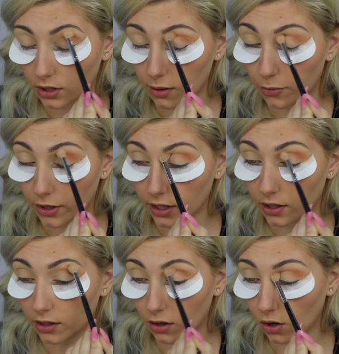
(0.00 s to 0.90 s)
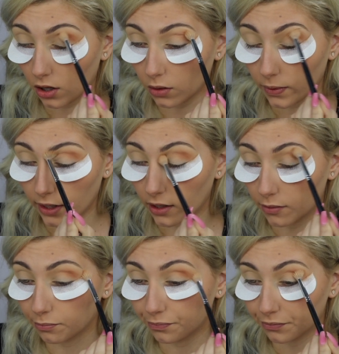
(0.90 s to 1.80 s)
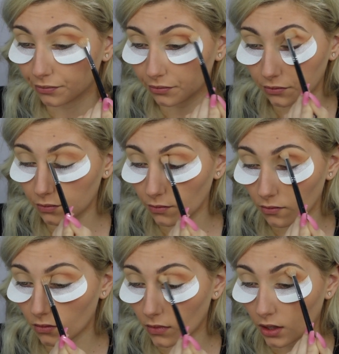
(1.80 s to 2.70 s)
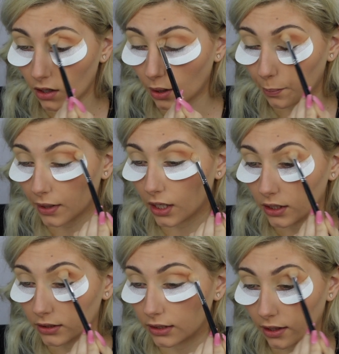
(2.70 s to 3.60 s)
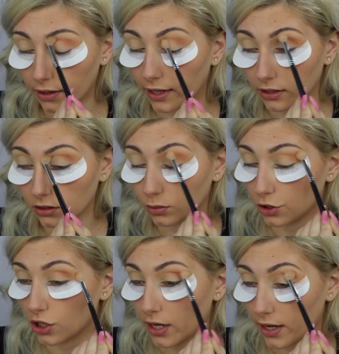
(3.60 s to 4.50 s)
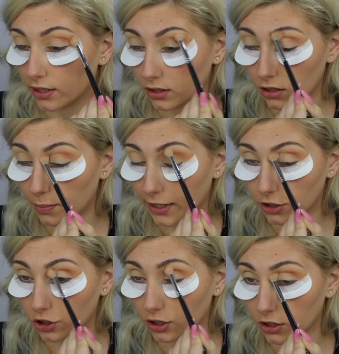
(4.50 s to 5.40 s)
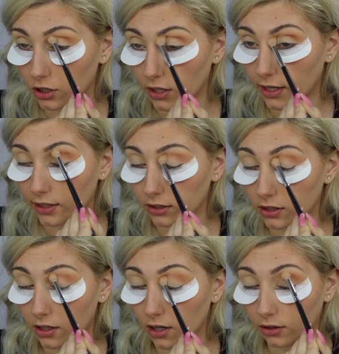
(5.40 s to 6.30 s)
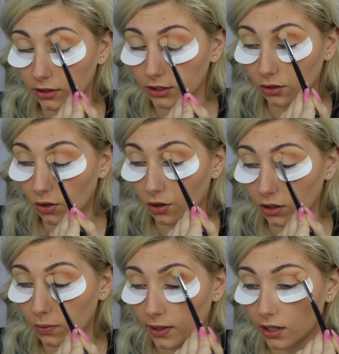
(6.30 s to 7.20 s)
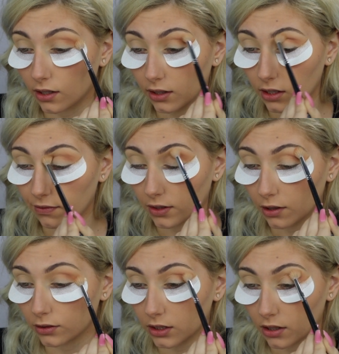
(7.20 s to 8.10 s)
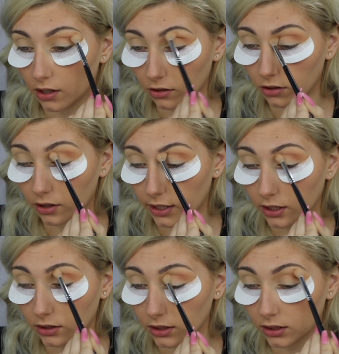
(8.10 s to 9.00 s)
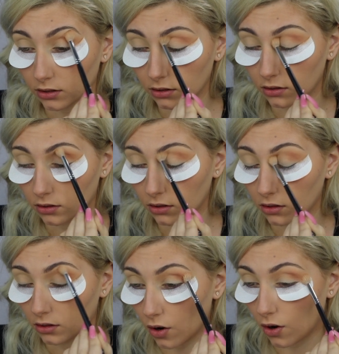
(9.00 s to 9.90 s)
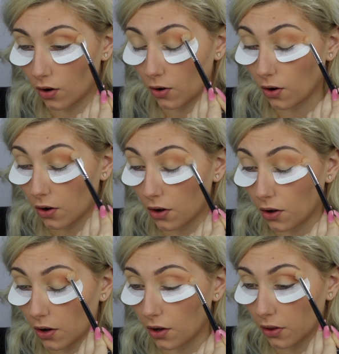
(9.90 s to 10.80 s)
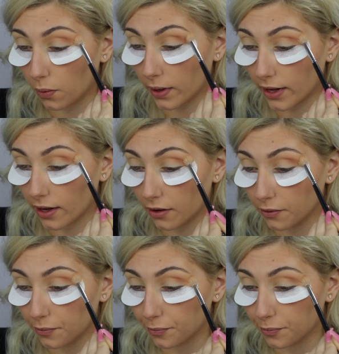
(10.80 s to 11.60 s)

And bring it all the way in because that is what she has in the picture. She has her colors all the way in, even though it's a cut crease, all the way out.